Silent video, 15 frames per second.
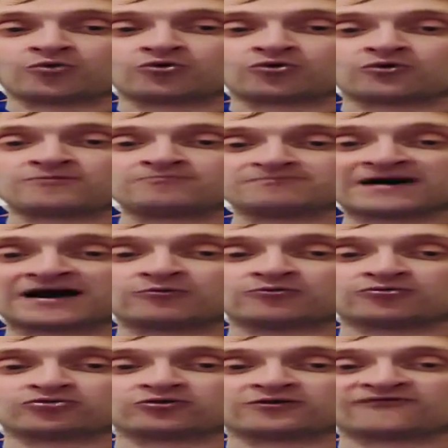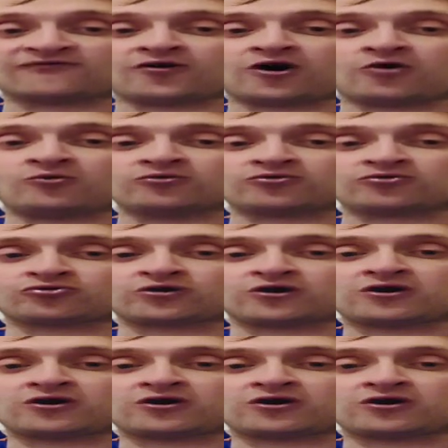We're going backwards, not forwards.